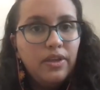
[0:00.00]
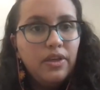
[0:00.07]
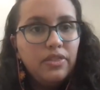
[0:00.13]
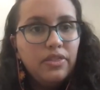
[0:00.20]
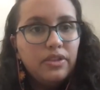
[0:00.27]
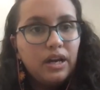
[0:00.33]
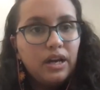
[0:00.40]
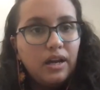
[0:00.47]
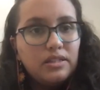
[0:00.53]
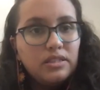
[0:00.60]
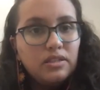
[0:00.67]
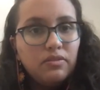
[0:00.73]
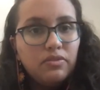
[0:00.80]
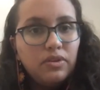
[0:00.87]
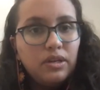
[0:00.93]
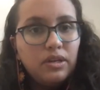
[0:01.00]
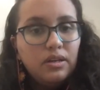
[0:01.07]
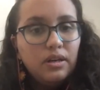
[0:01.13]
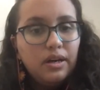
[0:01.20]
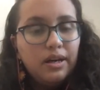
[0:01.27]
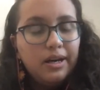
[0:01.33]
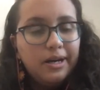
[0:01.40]
the kinds of
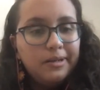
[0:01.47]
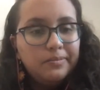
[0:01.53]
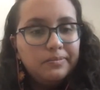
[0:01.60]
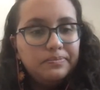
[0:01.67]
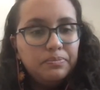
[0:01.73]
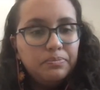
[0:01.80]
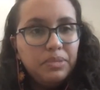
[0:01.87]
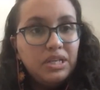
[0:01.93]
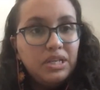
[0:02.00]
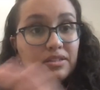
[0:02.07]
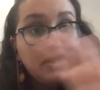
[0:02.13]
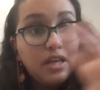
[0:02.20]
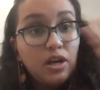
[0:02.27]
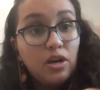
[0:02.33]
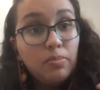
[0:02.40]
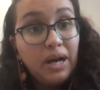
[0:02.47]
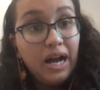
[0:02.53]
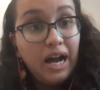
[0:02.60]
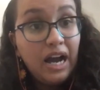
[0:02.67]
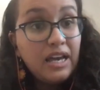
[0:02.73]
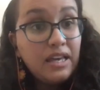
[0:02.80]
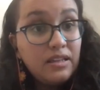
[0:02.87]
pieces that are
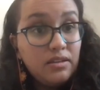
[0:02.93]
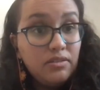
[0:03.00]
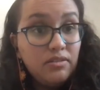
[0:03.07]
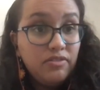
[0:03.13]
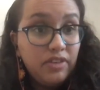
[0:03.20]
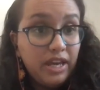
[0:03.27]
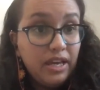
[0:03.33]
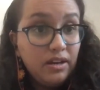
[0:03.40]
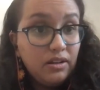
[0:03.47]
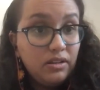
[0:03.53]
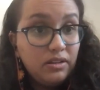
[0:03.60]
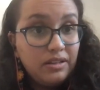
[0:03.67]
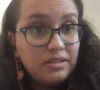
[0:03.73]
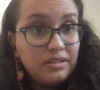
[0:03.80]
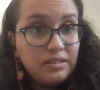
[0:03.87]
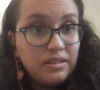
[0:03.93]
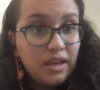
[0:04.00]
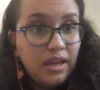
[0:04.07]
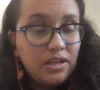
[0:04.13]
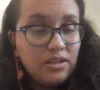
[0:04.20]
behind the veil, let's say.